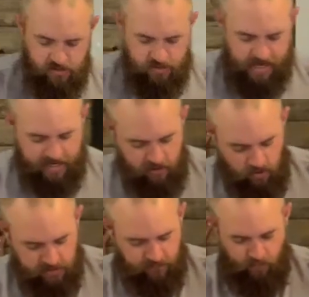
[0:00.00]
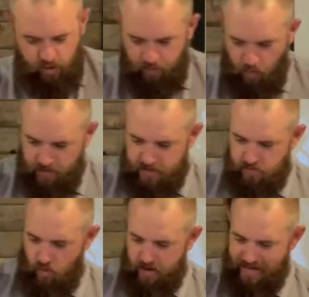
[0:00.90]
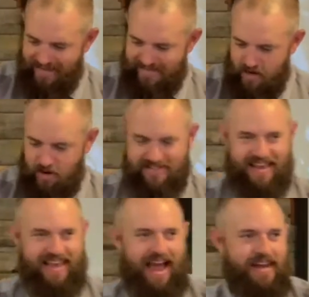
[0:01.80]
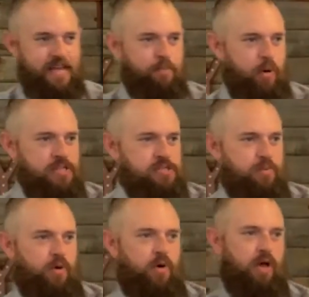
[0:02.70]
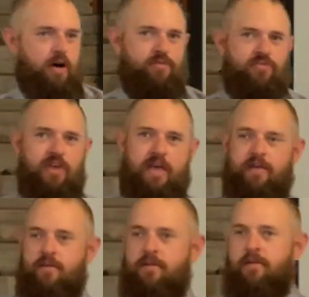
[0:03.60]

are taking notes, the first point this morning is there is a guiding principle of sin.